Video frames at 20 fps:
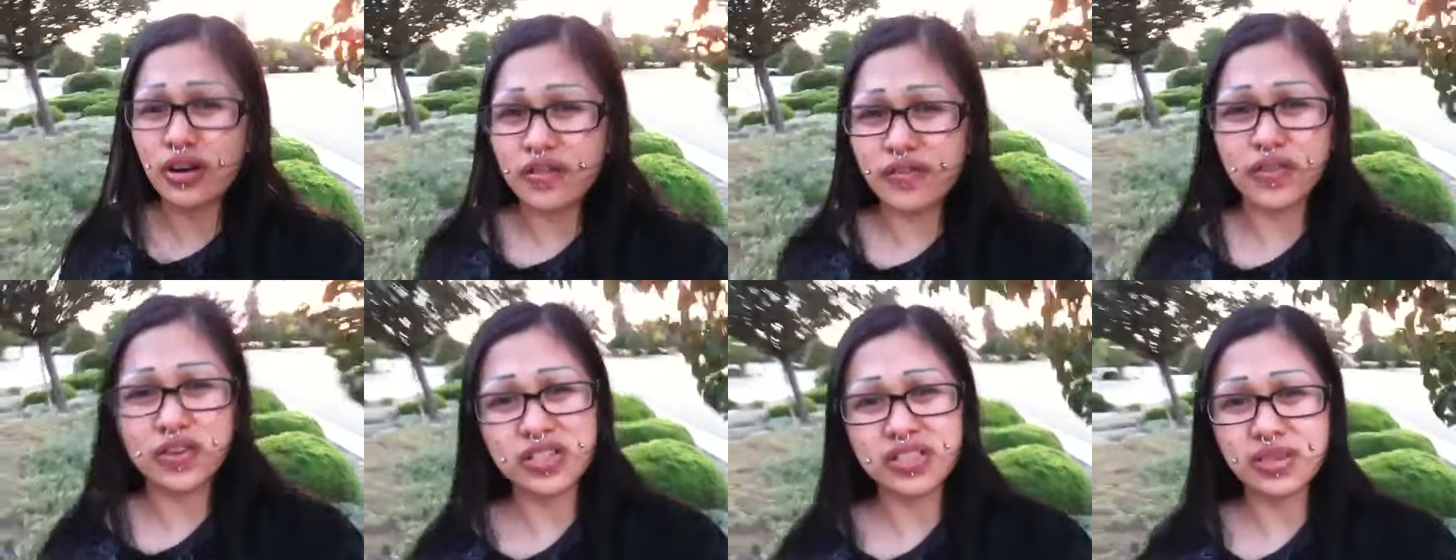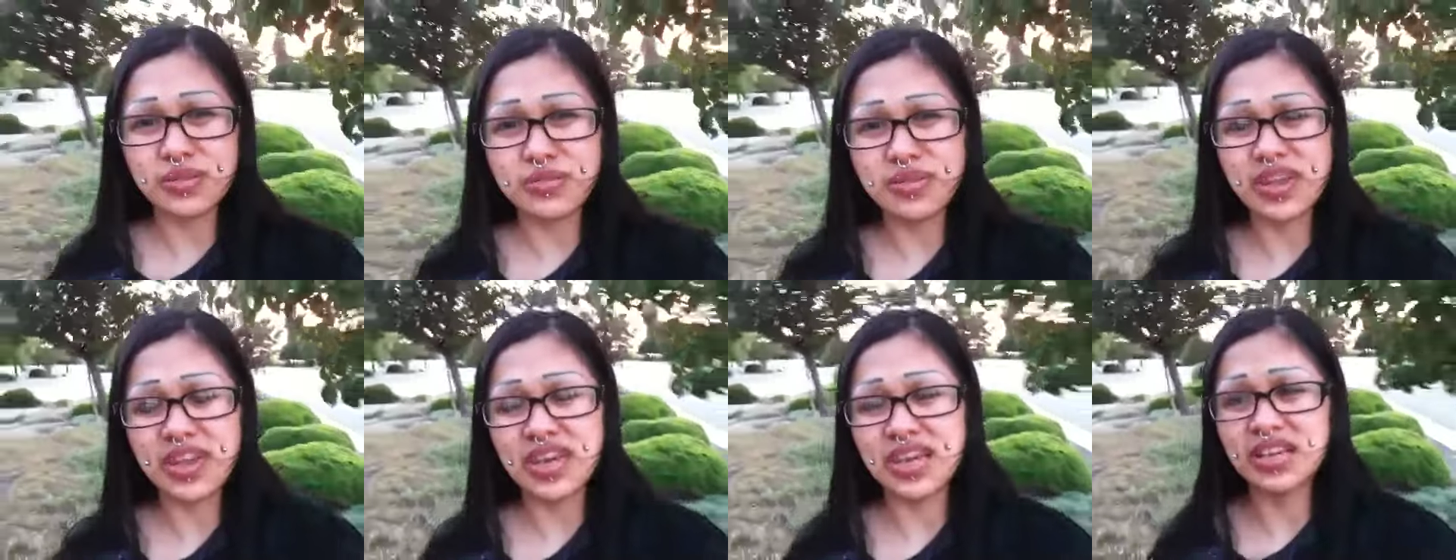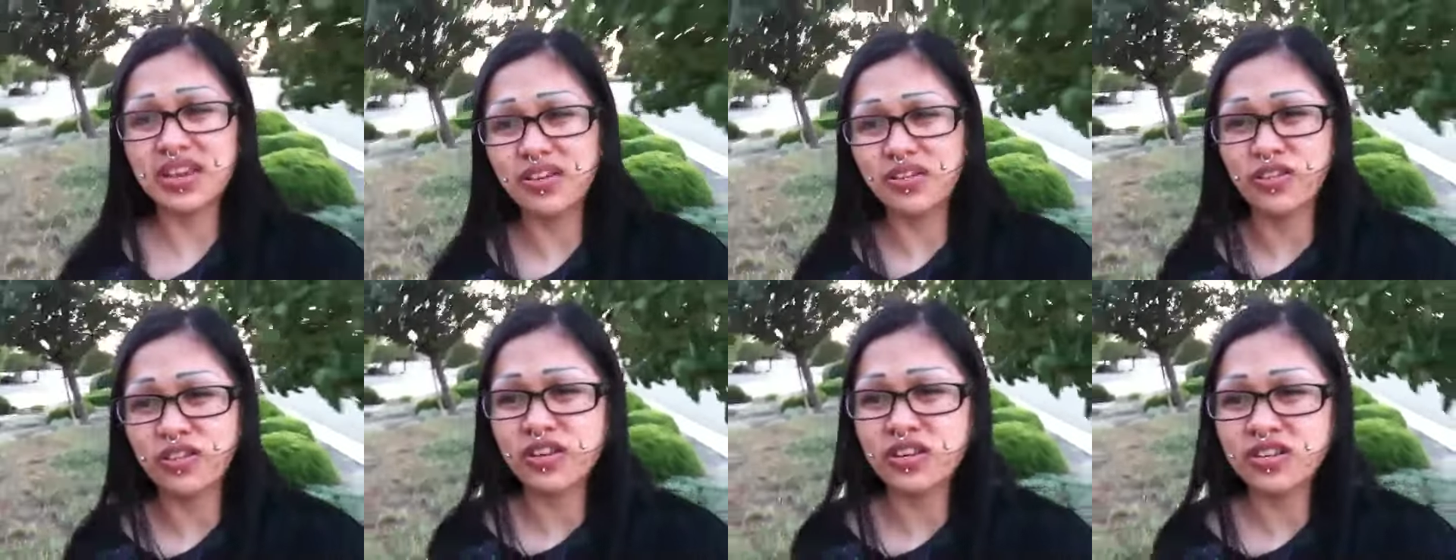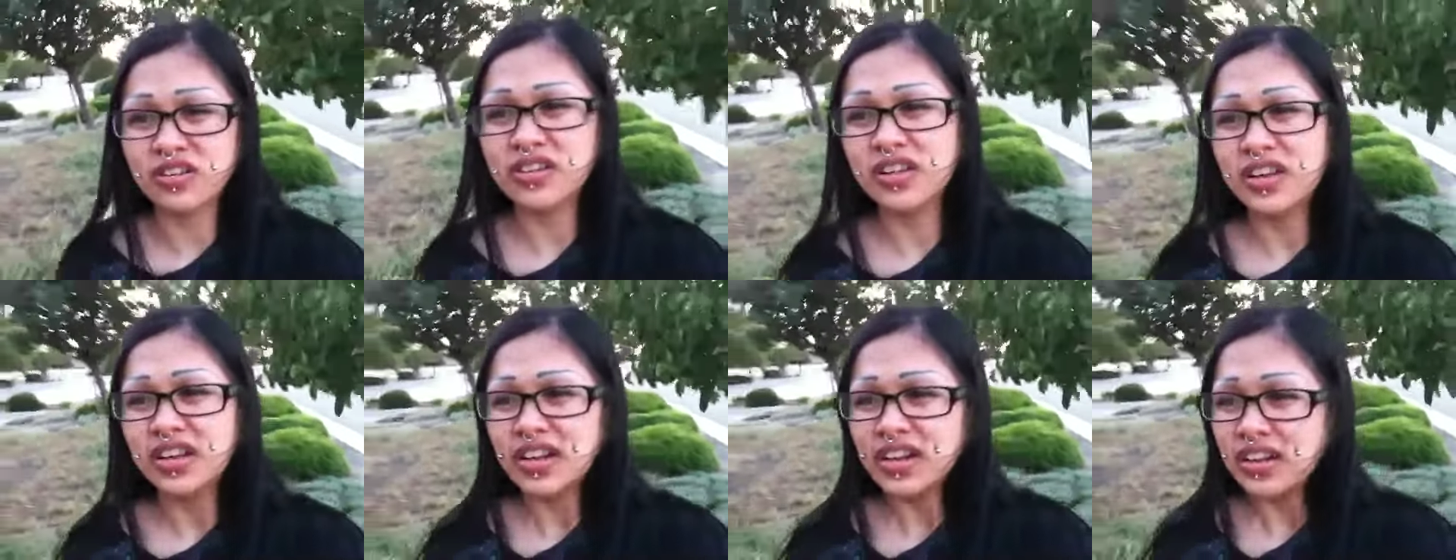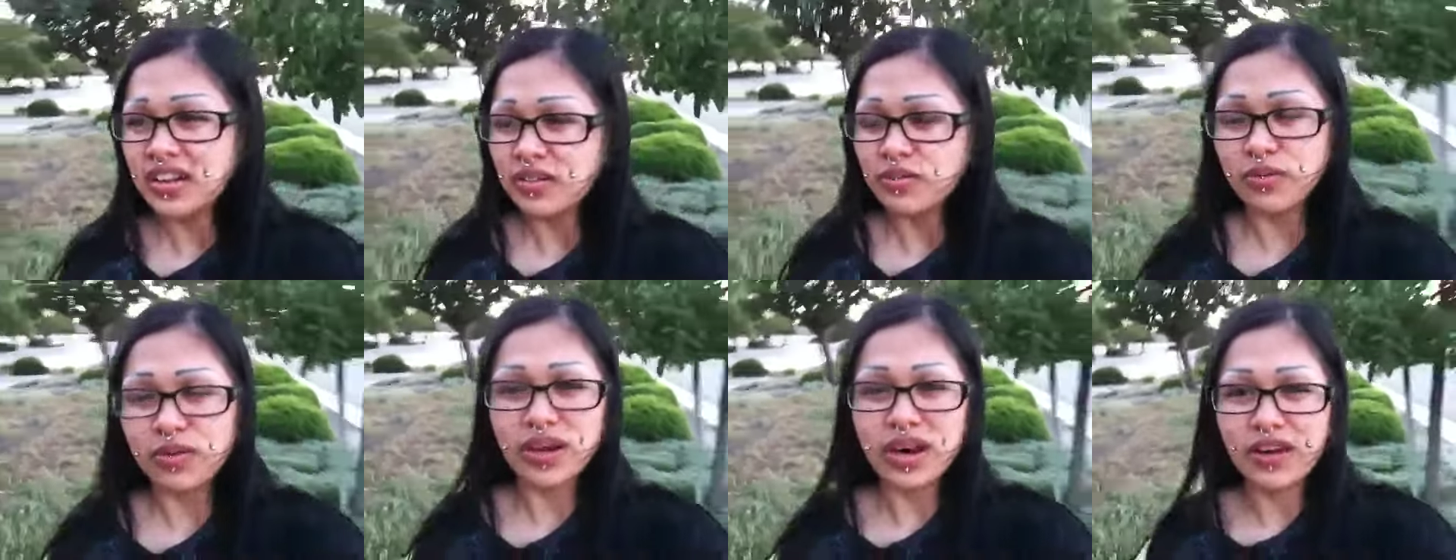Or something, or
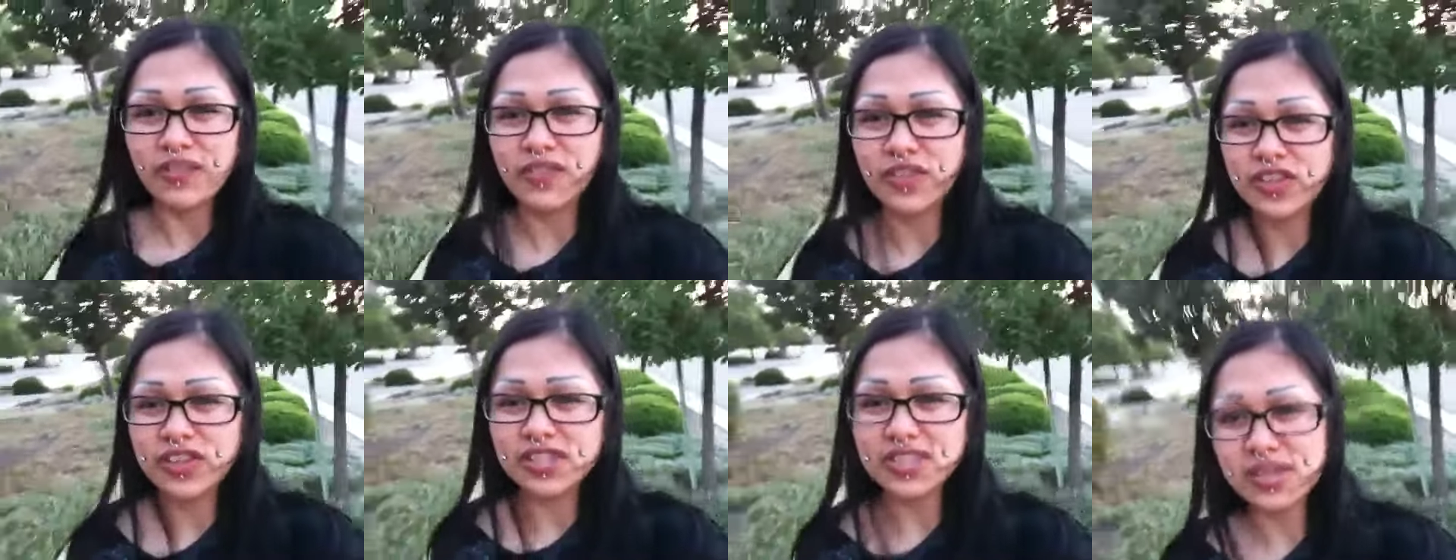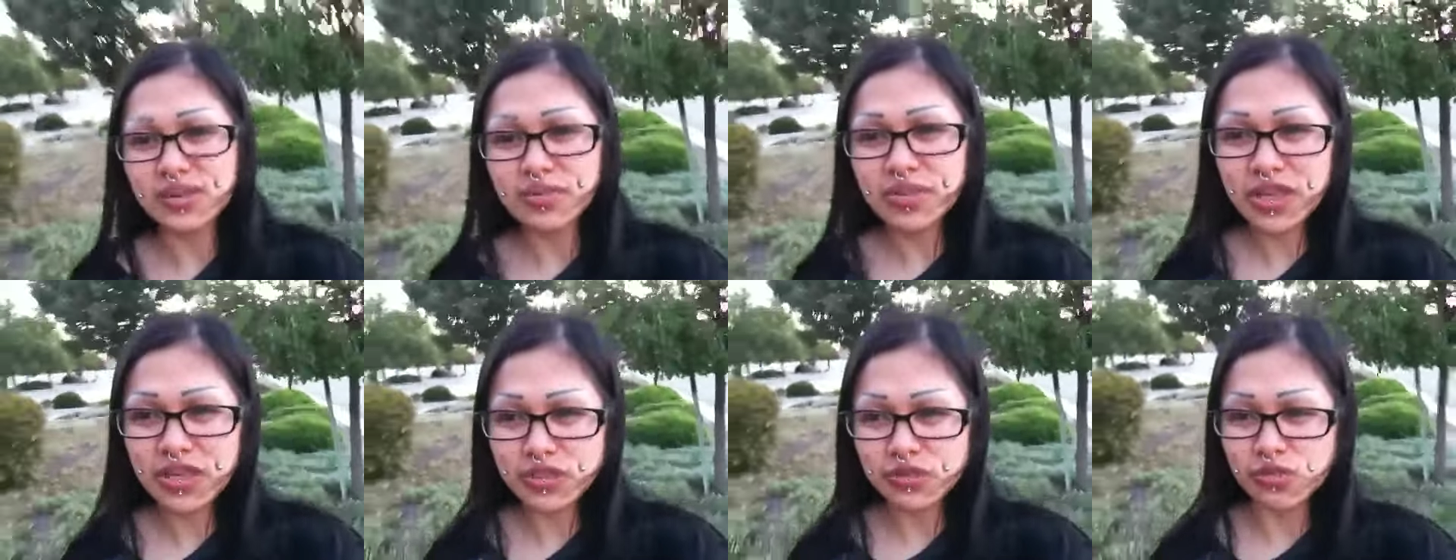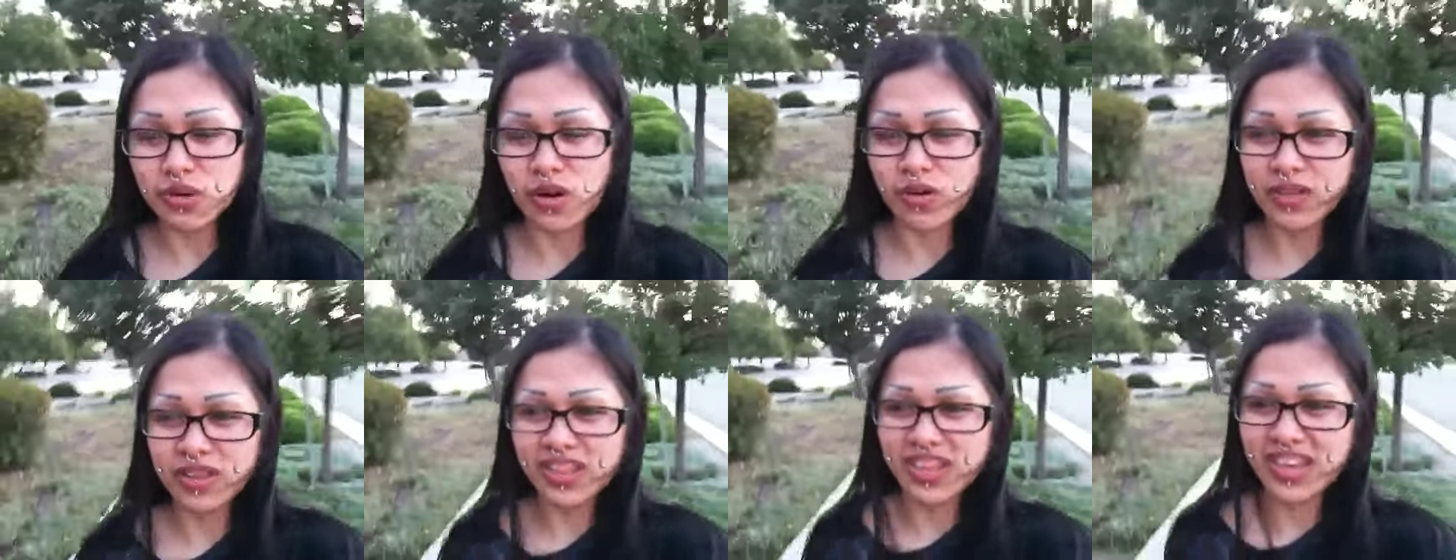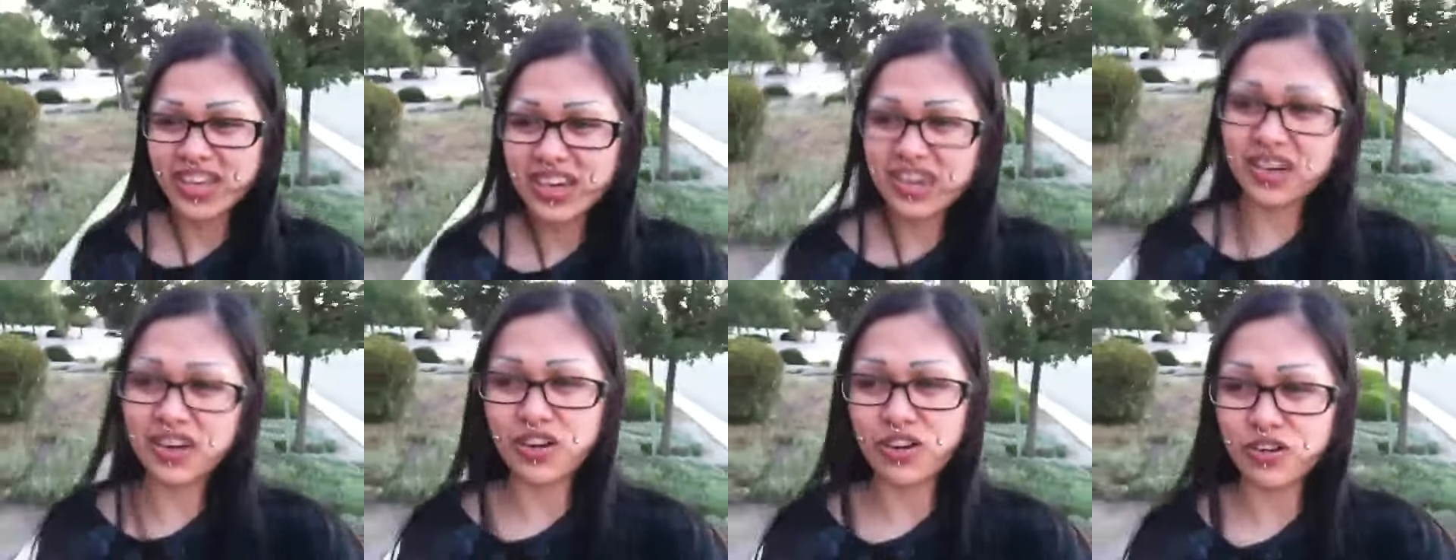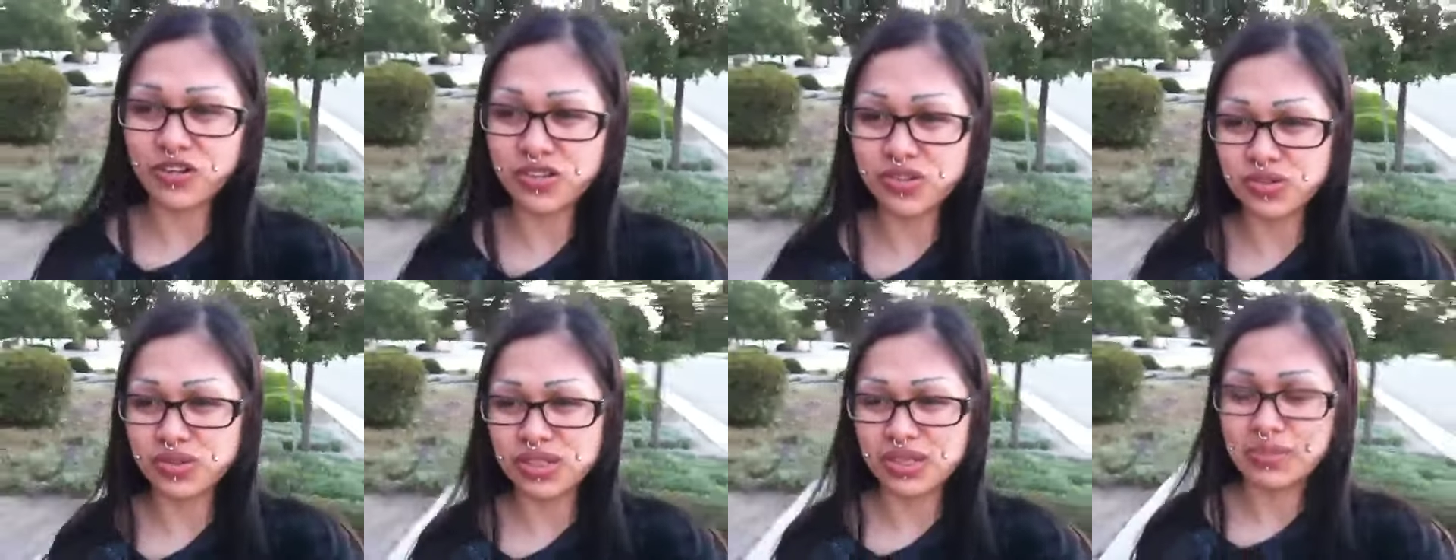whatever, something's wrong with it and it
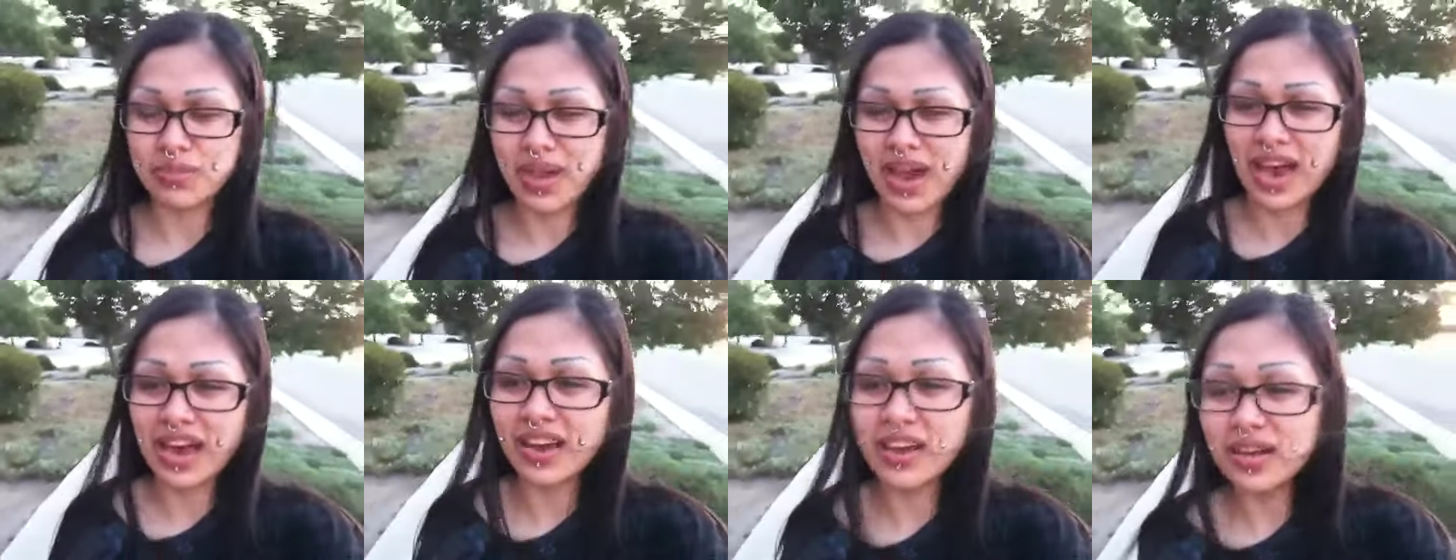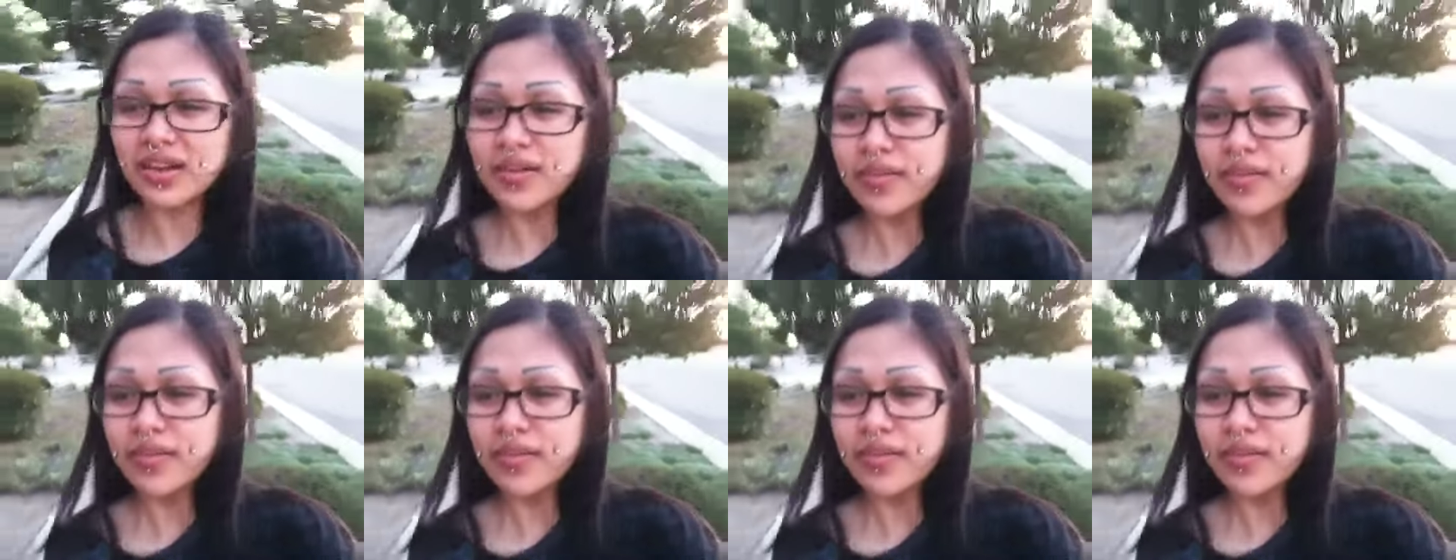hurts really bad.